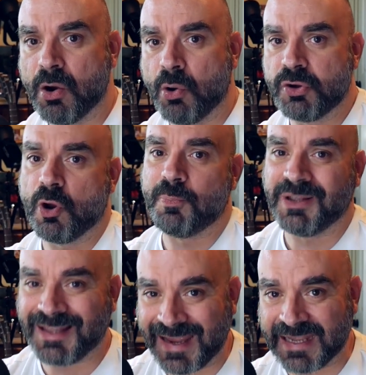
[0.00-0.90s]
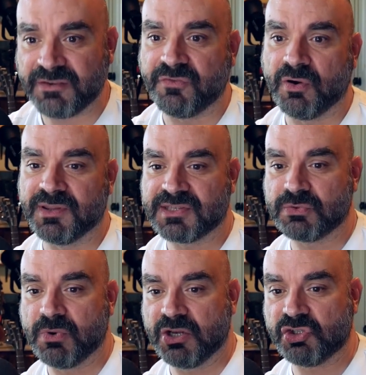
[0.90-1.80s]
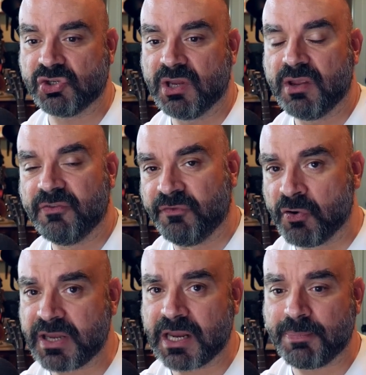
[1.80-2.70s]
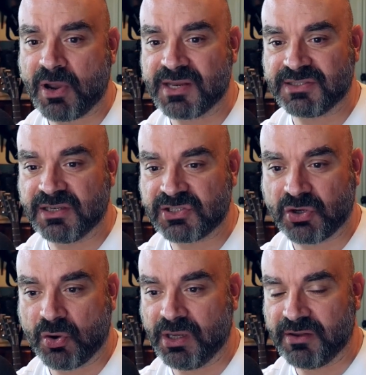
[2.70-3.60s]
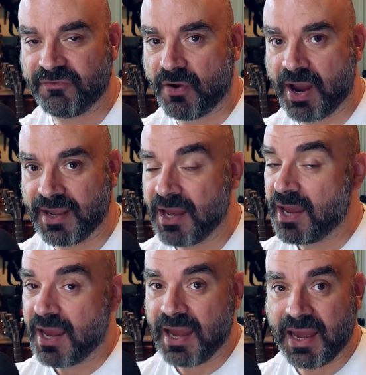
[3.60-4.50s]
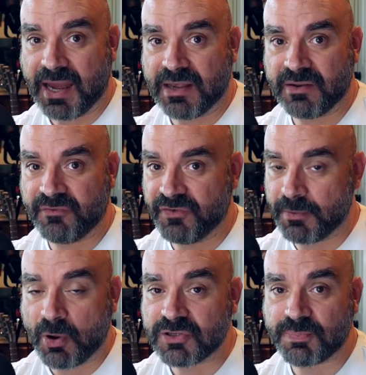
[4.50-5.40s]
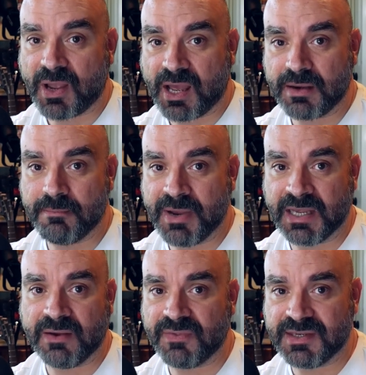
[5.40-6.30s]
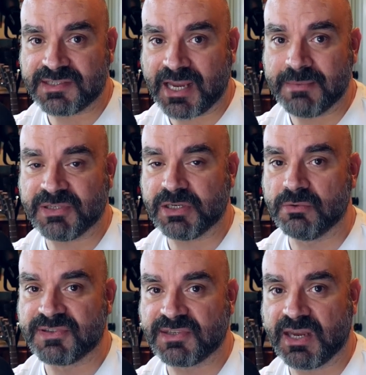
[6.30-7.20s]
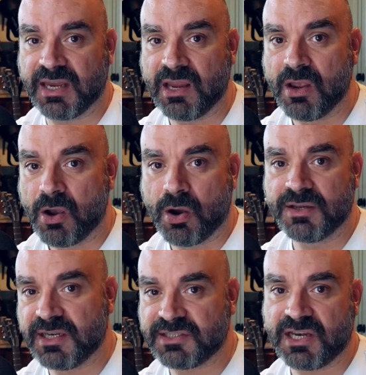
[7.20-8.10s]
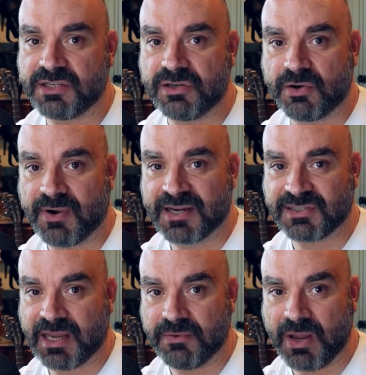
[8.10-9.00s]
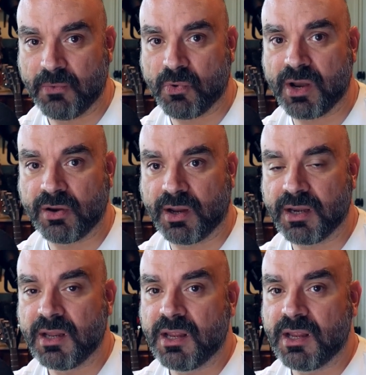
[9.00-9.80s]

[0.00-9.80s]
or you're planning for the Switch, 4 gigabytes is totally fine. And for the most part, many of these games that you'll see on Nintendo Directs and whatnot